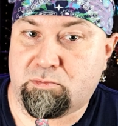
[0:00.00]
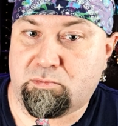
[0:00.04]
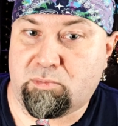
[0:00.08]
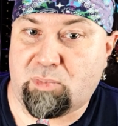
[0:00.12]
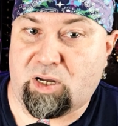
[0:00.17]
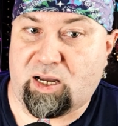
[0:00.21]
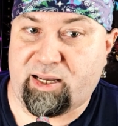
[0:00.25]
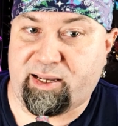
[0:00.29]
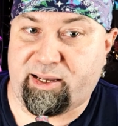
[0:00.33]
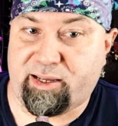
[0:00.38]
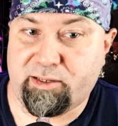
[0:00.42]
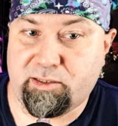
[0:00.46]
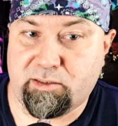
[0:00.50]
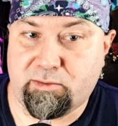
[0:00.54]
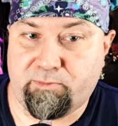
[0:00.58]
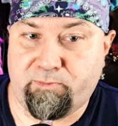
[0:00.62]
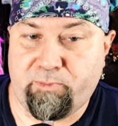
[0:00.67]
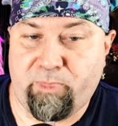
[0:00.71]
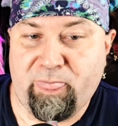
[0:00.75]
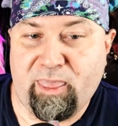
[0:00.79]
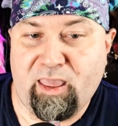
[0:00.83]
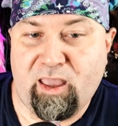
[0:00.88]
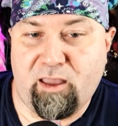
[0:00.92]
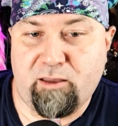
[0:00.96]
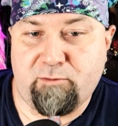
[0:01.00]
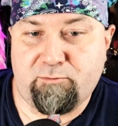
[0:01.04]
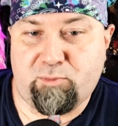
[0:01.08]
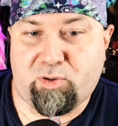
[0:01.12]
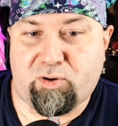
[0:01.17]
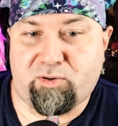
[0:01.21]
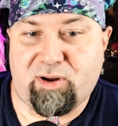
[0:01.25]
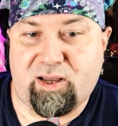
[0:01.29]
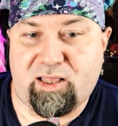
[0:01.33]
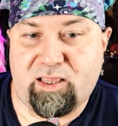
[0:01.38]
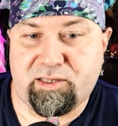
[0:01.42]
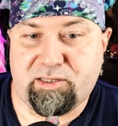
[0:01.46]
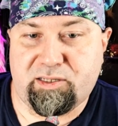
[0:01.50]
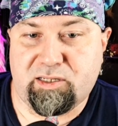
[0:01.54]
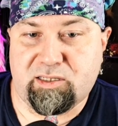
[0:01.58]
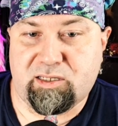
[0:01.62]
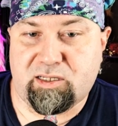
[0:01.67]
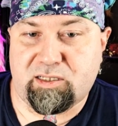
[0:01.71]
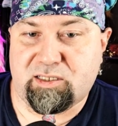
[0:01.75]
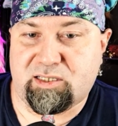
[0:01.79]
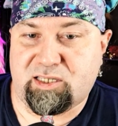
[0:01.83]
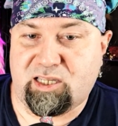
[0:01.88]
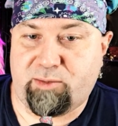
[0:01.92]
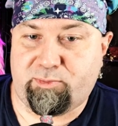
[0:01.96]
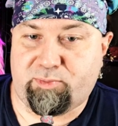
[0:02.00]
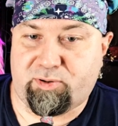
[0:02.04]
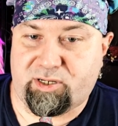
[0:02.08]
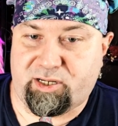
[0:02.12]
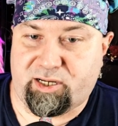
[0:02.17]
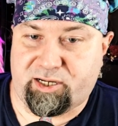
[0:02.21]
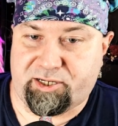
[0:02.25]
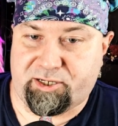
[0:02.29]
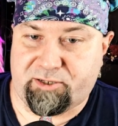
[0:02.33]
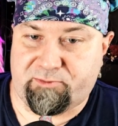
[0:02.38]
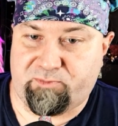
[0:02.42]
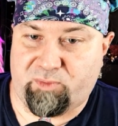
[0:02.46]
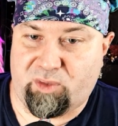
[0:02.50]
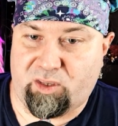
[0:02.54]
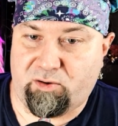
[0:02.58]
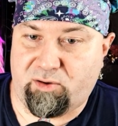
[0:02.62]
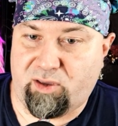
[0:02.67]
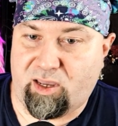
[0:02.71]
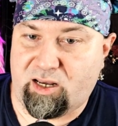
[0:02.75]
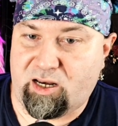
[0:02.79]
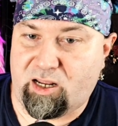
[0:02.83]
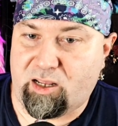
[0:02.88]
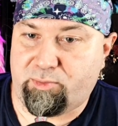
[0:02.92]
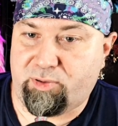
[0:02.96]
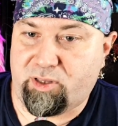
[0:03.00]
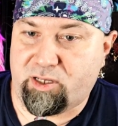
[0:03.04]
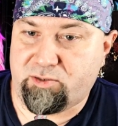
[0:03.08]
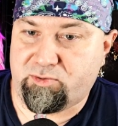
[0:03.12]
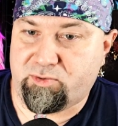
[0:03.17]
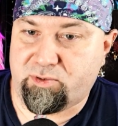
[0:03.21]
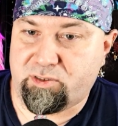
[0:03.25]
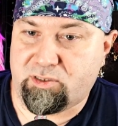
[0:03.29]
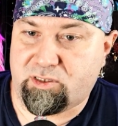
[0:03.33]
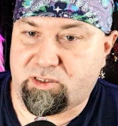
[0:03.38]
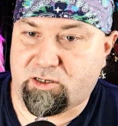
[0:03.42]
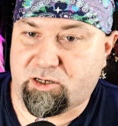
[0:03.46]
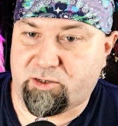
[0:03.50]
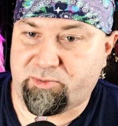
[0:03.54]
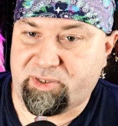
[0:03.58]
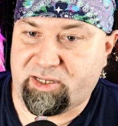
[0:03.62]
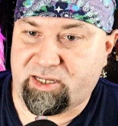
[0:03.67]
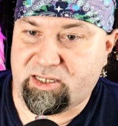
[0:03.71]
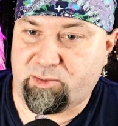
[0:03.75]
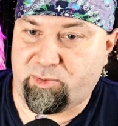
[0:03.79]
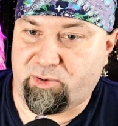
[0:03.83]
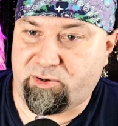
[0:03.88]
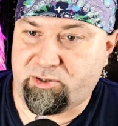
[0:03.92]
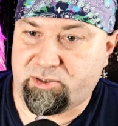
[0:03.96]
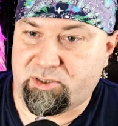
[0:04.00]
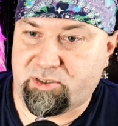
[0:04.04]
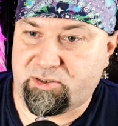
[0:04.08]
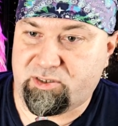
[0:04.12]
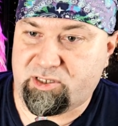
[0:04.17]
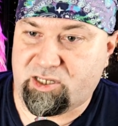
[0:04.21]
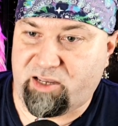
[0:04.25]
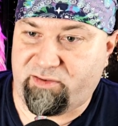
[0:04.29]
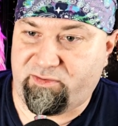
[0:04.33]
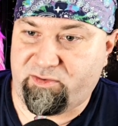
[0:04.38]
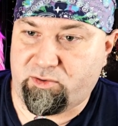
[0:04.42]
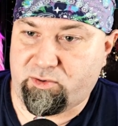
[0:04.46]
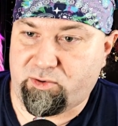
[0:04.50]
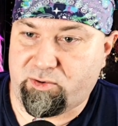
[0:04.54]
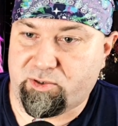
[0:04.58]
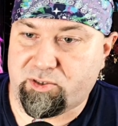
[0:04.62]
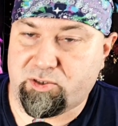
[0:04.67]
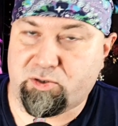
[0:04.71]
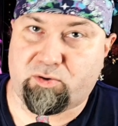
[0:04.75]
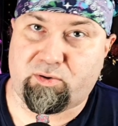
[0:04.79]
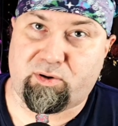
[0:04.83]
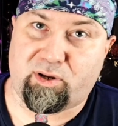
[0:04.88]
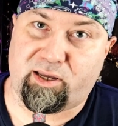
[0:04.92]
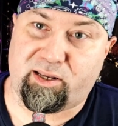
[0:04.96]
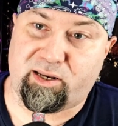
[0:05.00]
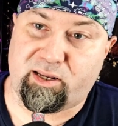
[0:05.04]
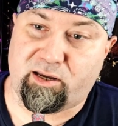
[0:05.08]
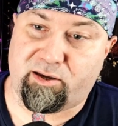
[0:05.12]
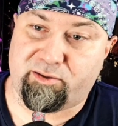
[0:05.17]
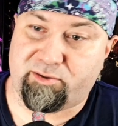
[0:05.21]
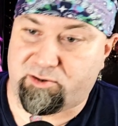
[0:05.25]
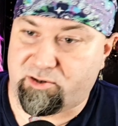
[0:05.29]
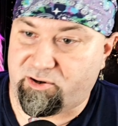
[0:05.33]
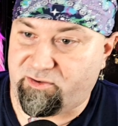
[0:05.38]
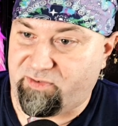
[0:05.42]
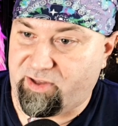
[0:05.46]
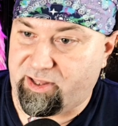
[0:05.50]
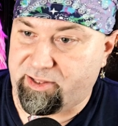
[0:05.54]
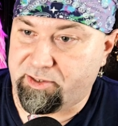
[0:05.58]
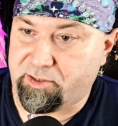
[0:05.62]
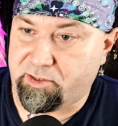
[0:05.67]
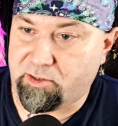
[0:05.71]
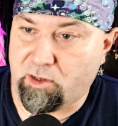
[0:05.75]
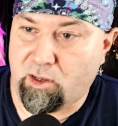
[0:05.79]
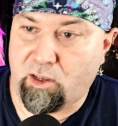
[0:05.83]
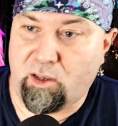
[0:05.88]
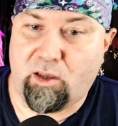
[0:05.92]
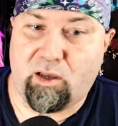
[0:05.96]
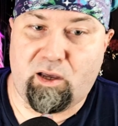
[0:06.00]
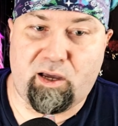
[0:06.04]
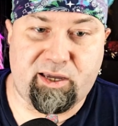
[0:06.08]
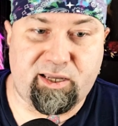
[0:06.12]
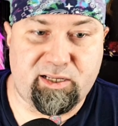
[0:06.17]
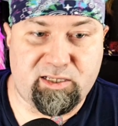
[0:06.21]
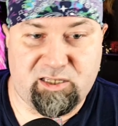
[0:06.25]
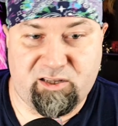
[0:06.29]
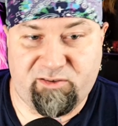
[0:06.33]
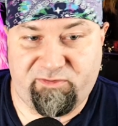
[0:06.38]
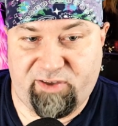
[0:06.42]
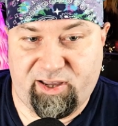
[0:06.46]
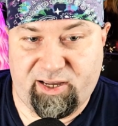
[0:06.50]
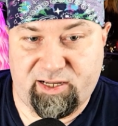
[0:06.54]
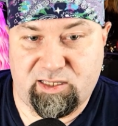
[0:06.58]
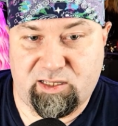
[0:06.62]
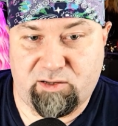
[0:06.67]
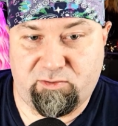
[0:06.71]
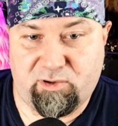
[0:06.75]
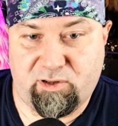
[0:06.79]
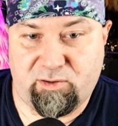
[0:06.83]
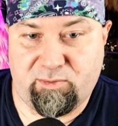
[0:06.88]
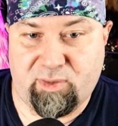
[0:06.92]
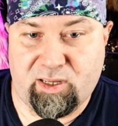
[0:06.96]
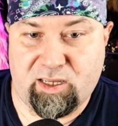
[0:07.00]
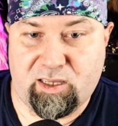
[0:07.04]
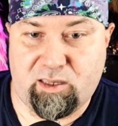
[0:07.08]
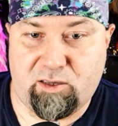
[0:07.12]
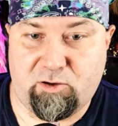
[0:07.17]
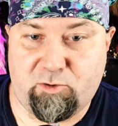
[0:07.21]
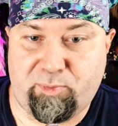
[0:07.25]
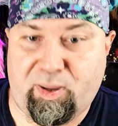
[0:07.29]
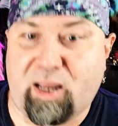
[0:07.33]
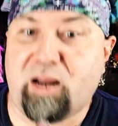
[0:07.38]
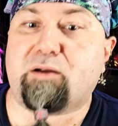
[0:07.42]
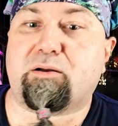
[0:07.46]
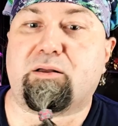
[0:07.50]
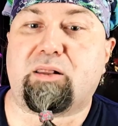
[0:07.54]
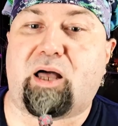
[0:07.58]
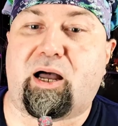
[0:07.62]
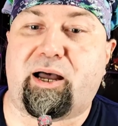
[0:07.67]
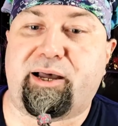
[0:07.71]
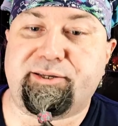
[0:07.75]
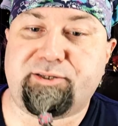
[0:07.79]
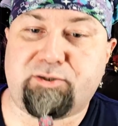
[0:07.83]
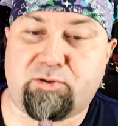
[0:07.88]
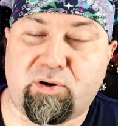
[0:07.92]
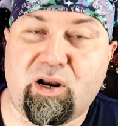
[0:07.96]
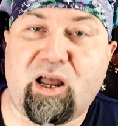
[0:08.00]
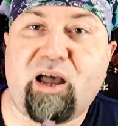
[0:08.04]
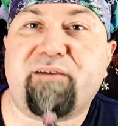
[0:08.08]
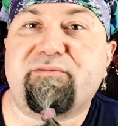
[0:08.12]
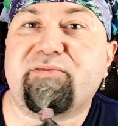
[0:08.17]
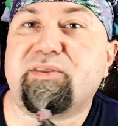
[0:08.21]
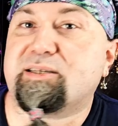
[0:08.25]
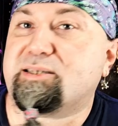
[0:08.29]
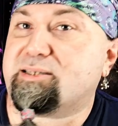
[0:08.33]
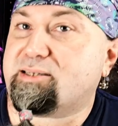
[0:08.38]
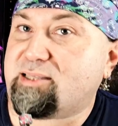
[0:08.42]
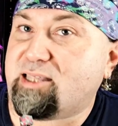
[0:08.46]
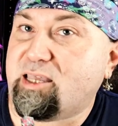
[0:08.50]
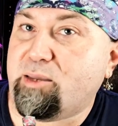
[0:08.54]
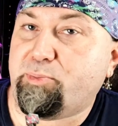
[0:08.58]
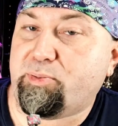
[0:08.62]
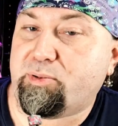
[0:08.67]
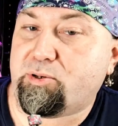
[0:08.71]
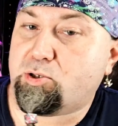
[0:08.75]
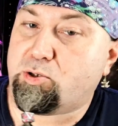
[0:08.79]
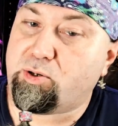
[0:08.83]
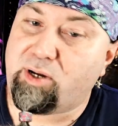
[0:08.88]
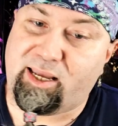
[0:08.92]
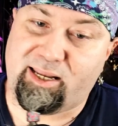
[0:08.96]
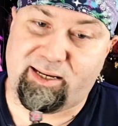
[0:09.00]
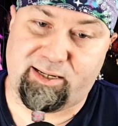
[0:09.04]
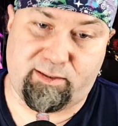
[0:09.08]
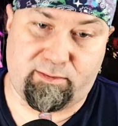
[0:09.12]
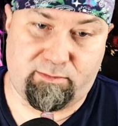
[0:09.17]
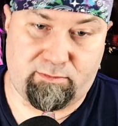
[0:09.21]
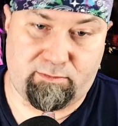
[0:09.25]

I guess. Paralysis and sleep protection. You gain a plus one circumstance bonus to saving throws or any other defense against effects that would make you paralyzed or have the sleep trait.